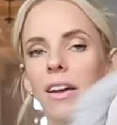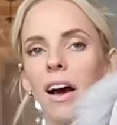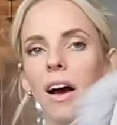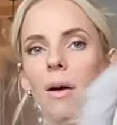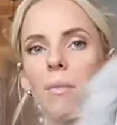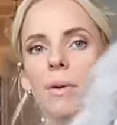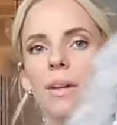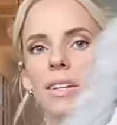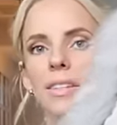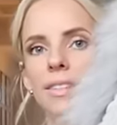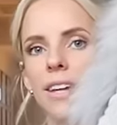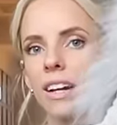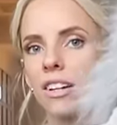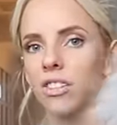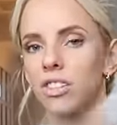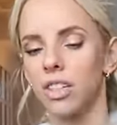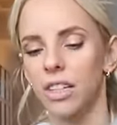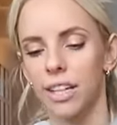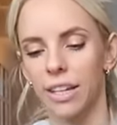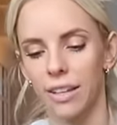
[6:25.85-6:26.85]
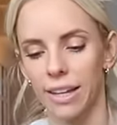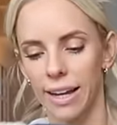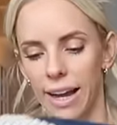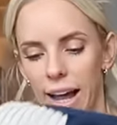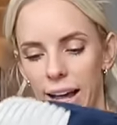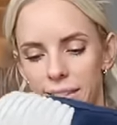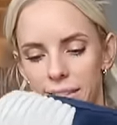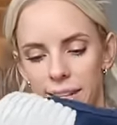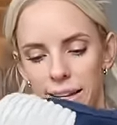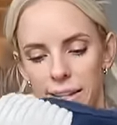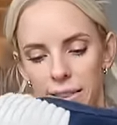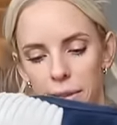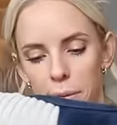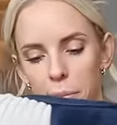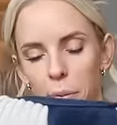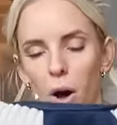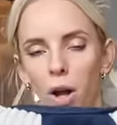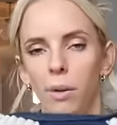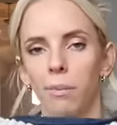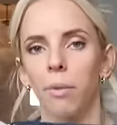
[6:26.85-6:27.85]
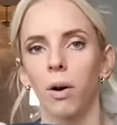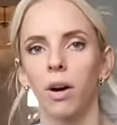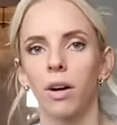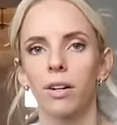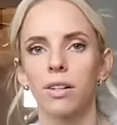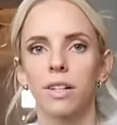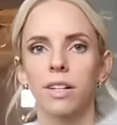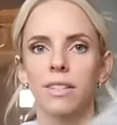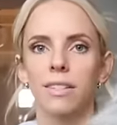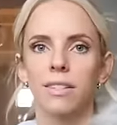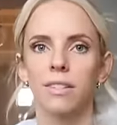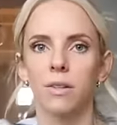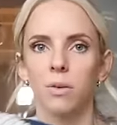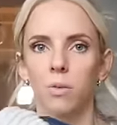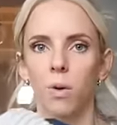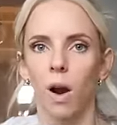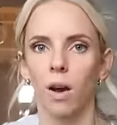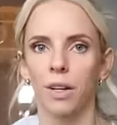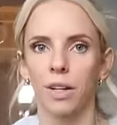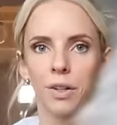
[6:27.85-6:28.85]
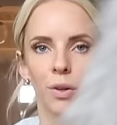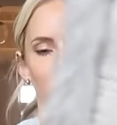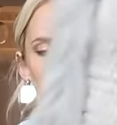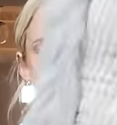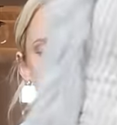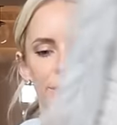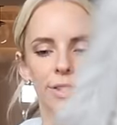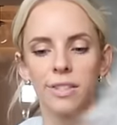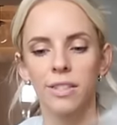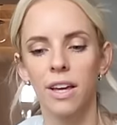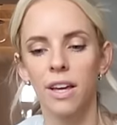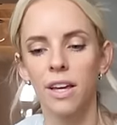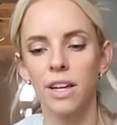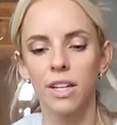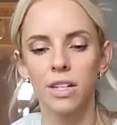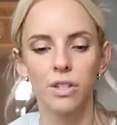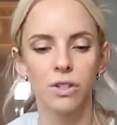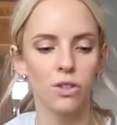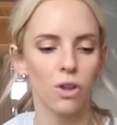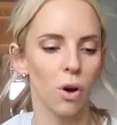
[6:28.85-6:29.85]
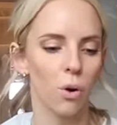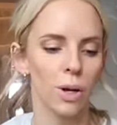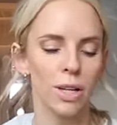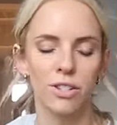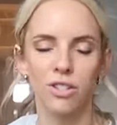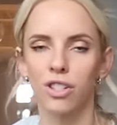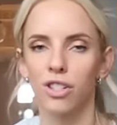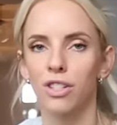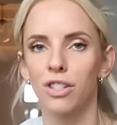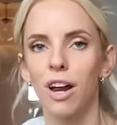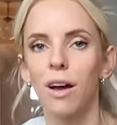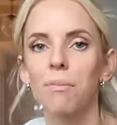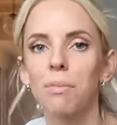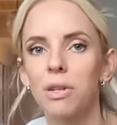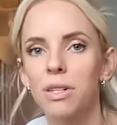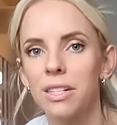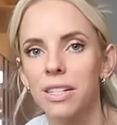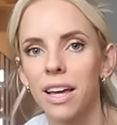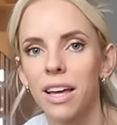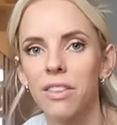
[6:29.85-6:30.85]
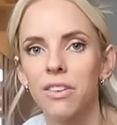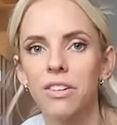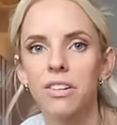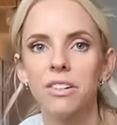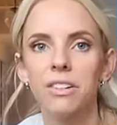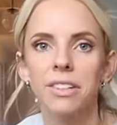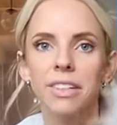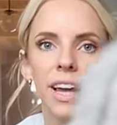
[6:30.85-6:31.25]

and it's actually like, it has like the bottom part because it's a rocking horse. So it's just not put together